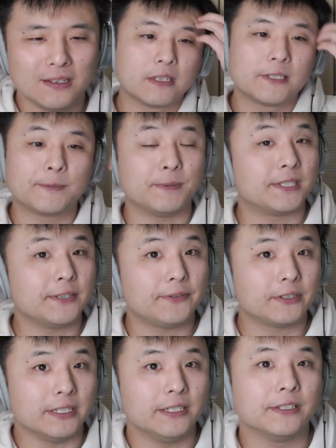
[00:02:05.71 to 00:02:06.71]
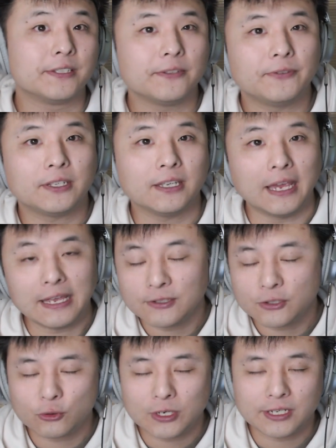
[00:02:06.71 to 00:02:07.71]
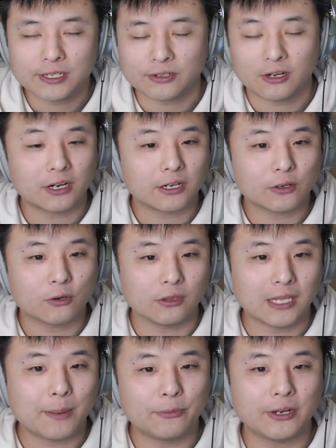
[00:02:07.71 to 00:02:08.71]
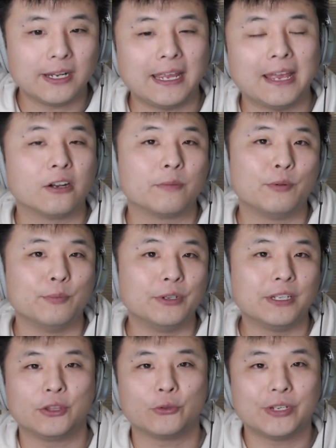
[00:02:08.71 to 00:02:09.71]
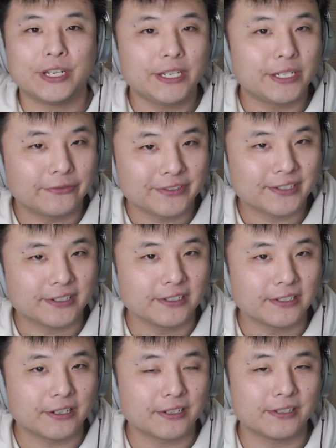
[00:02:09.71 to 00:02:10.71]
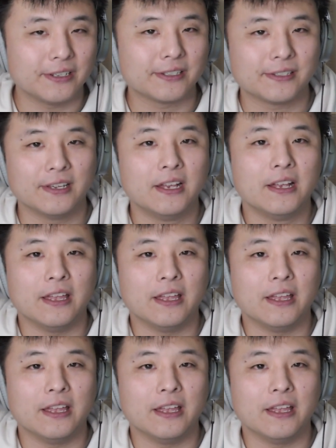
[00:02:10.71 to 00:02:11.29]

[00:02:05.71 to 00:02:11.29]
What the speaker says: Specifically, Nacific and Stray Kids are collaborating and are promoting three different skincare sets